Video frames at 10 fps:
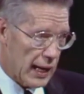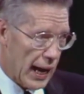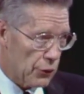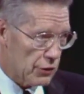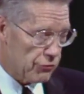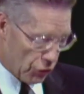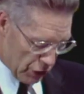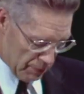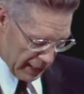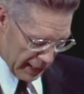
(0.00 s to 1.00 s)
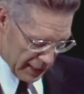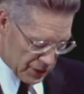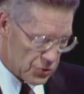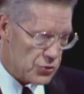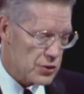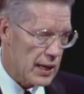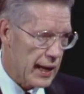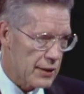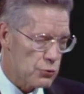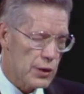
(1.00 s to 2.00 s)
our forebears
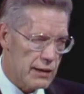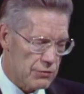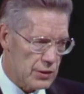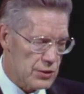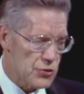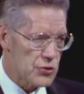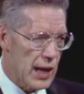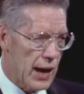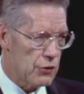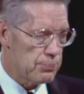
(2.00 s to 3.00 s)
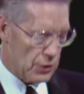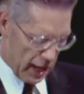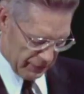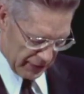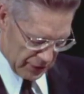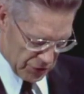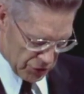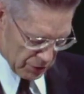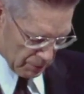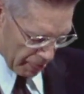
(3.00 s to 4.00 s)
and reverence our
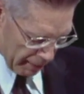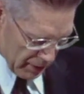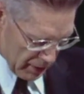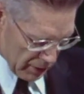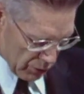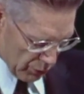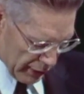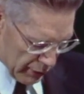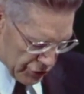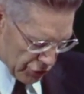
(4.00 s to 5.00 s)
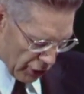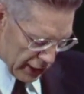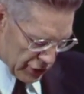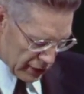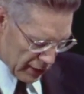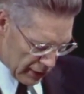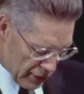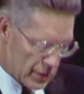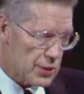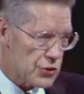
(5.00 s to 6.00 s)
prophets. We rejoice in the
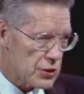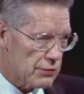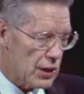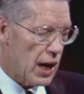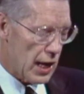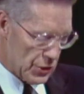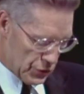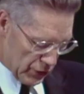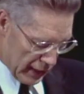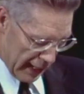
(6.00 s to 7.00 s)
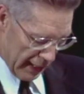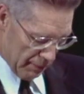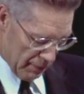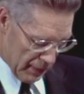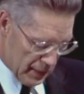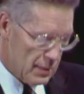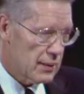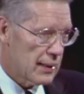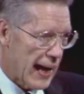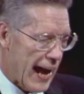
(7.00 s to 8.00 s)
goodness of God to them
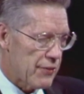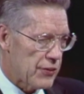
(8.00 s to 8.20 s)
and